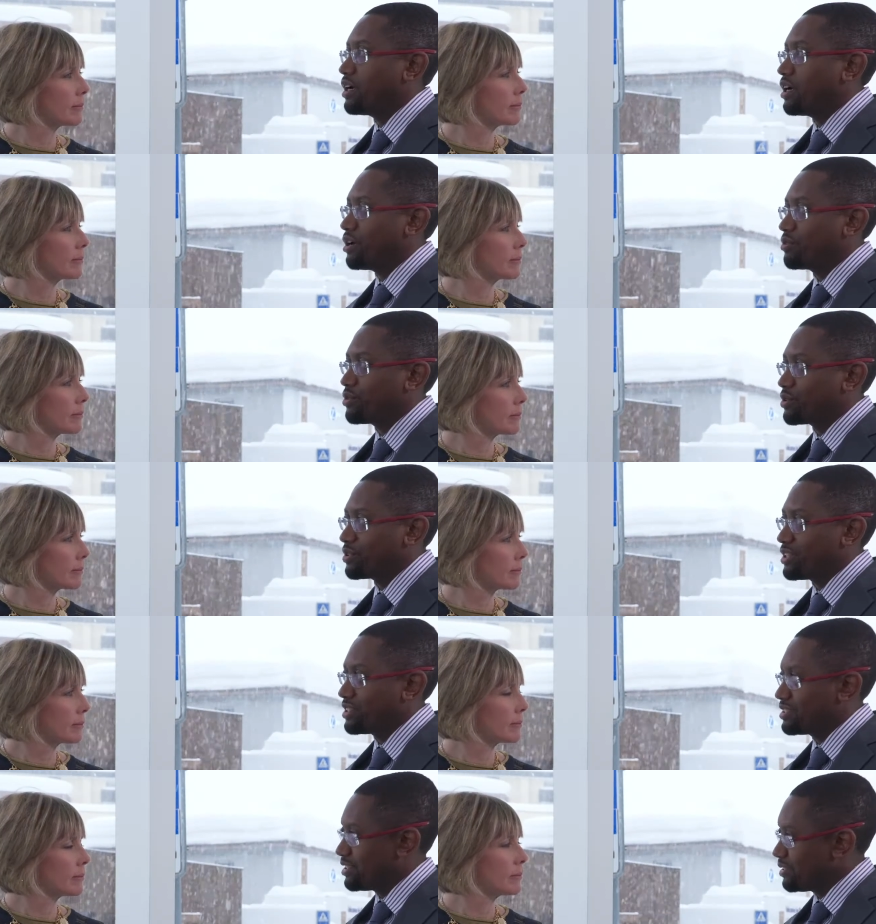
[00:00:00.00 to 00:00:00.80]
Speaker 1: uh,
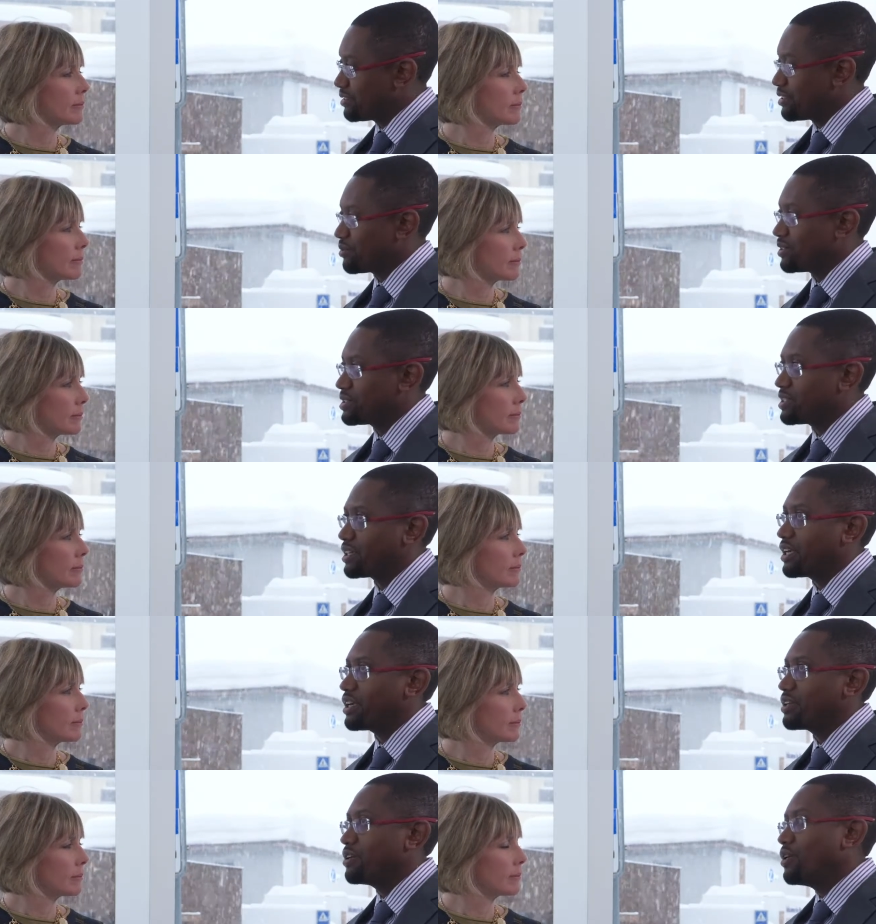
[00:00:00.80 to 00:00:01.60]
for their children
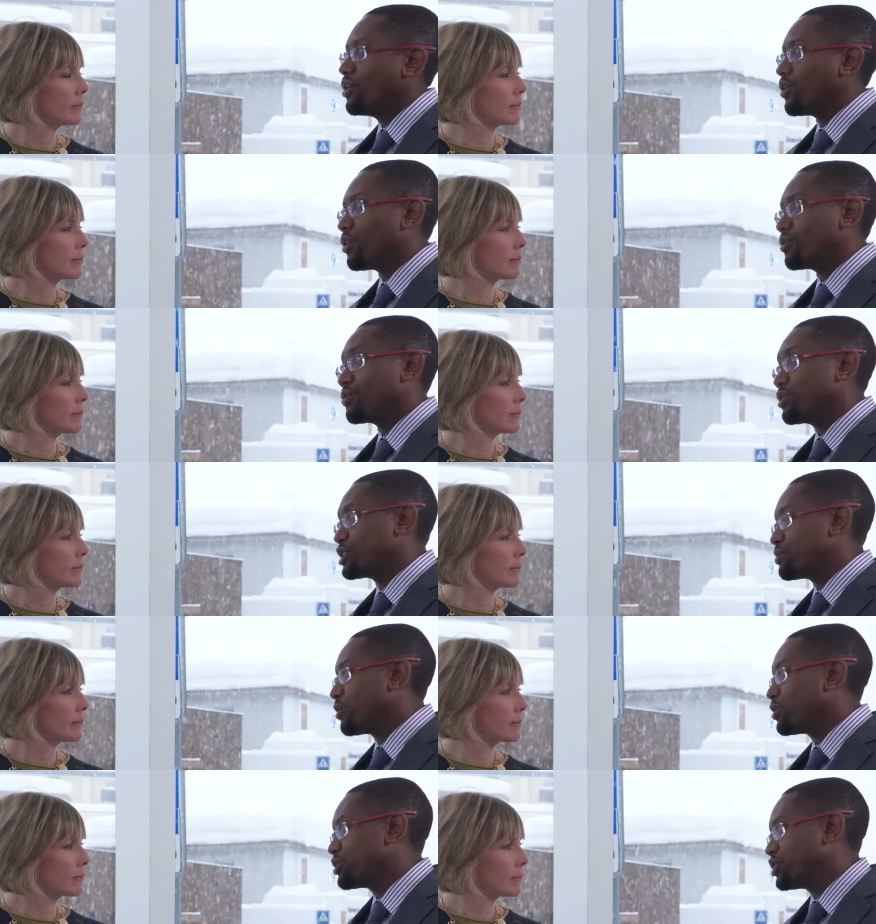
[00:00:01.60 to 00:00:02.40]
once again. Or
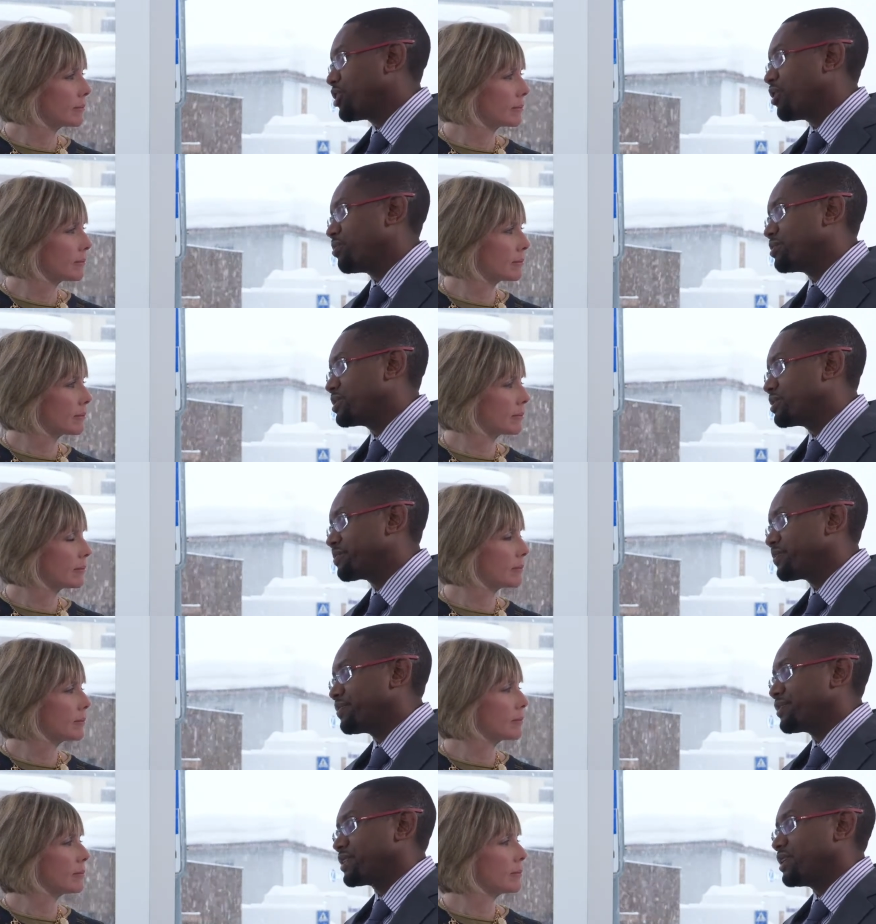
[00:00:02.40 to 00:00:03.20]
for small shops,
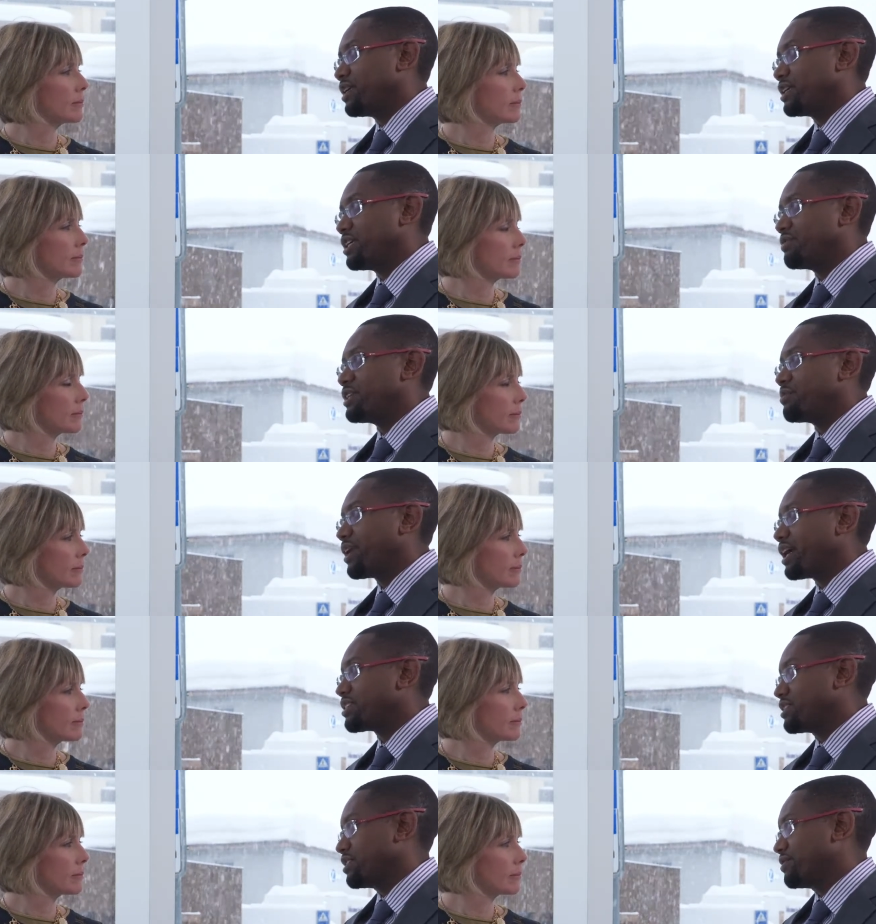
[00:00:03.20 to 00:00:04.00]
uh, give
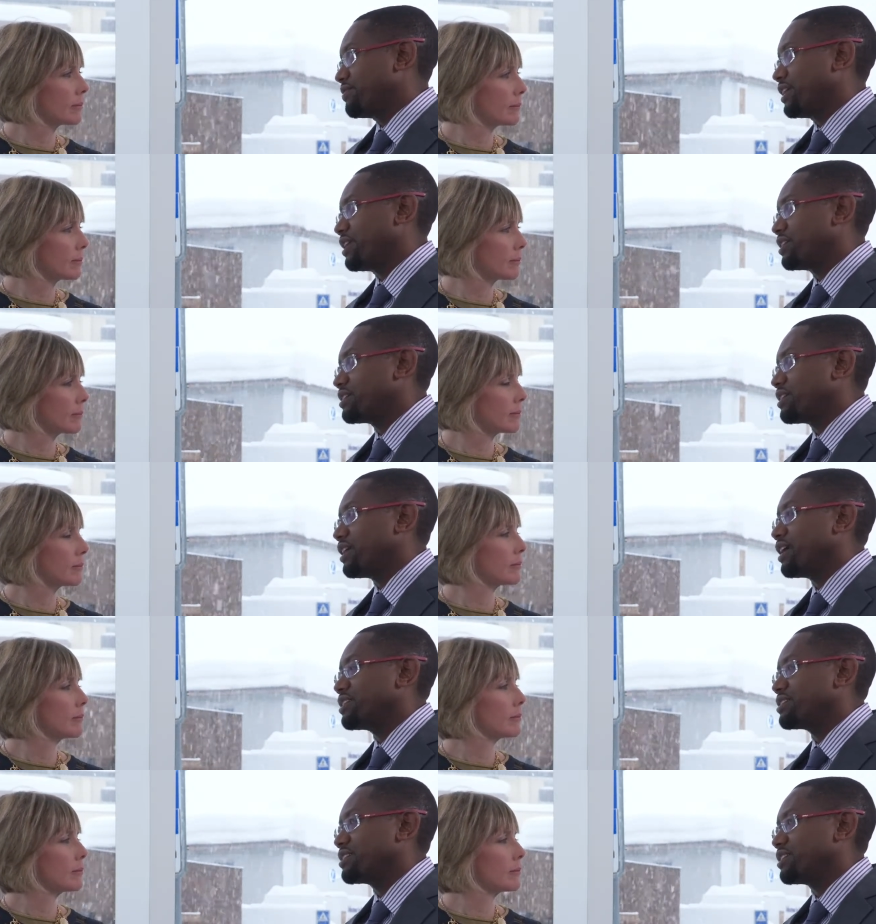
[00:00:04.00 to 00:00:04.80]
them access,
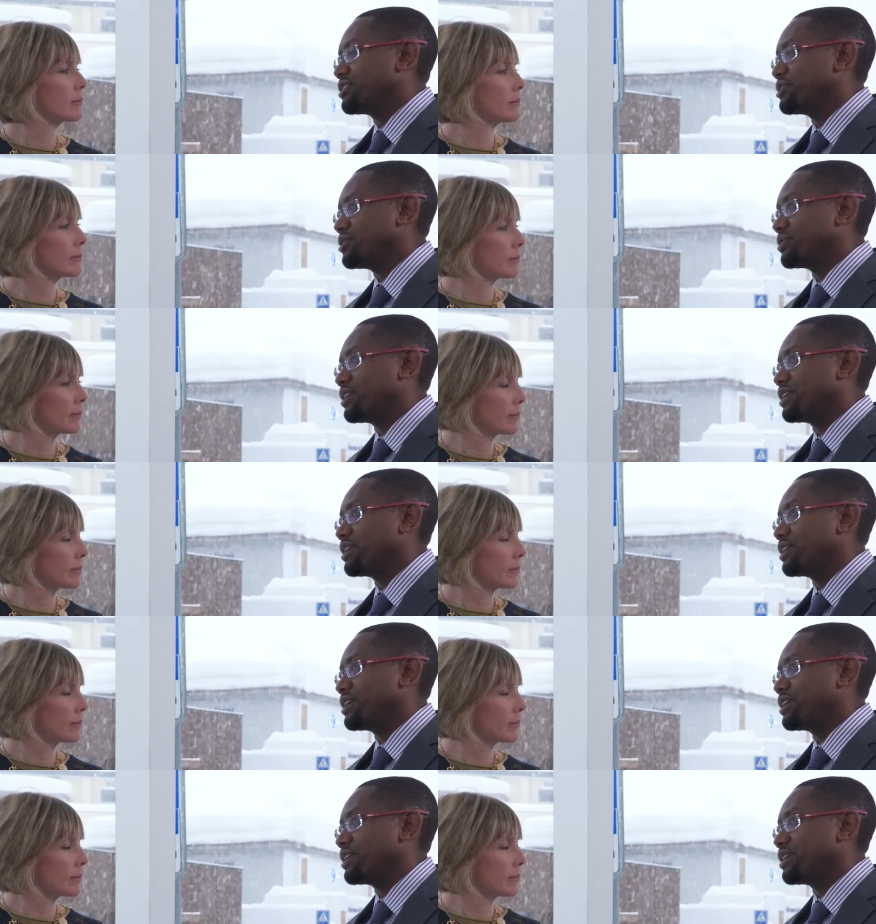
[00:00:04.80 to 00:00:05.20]
financial access, so